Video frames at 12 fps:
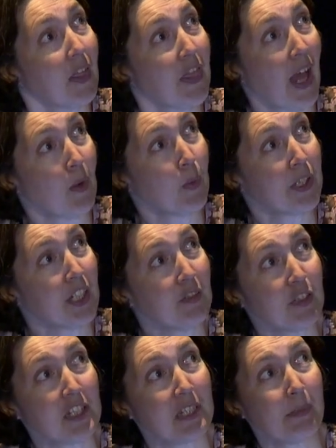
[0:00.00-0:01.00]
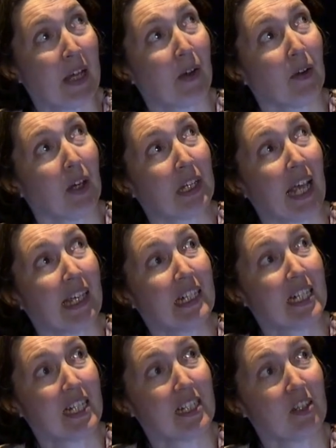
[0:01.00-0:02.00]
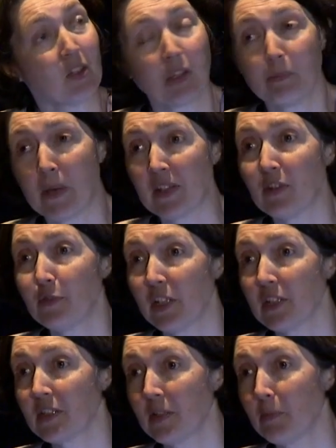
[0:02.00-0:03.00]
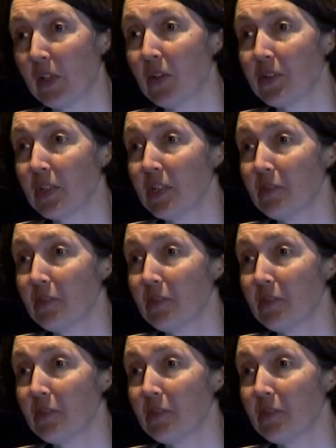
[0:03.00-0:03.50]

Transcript: That would give us about an $80 benefit to planting